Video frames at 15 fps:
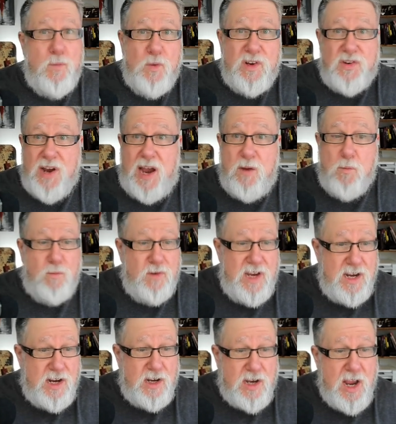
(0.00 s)
which I
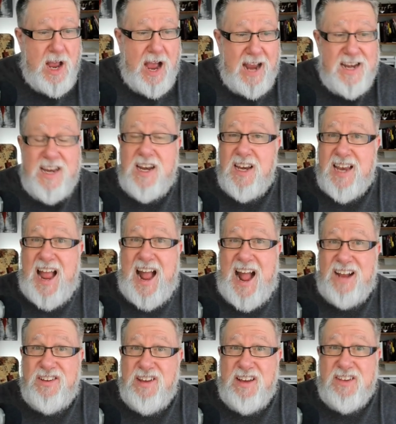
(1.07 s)
needed to
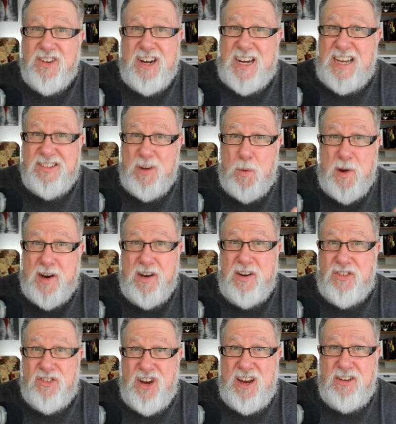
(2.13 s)
access, and because I wanted to
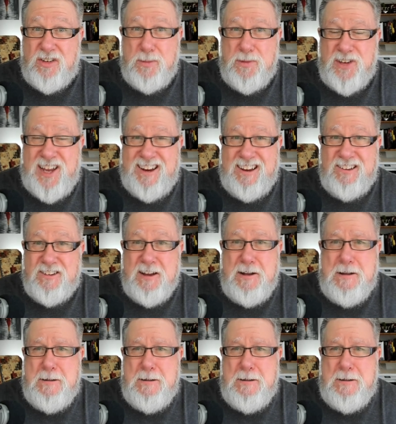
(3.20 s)
change some settings.